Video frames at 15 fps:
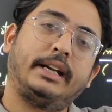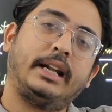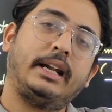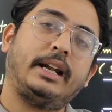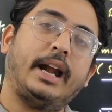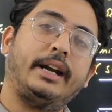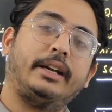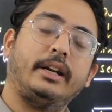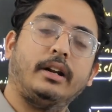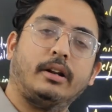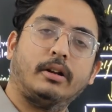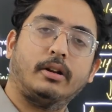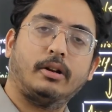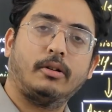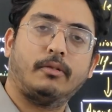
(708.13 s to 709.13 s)
till
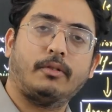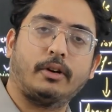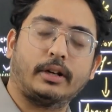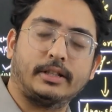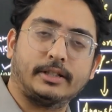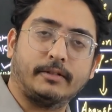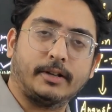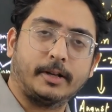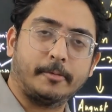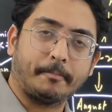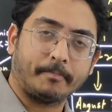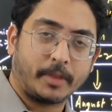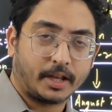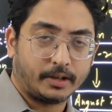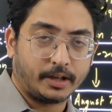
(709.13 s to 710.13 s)
1947.
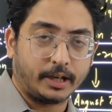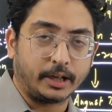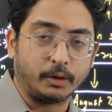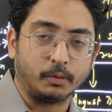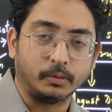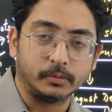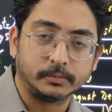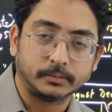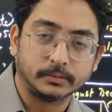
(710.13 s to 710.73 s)
Thank you.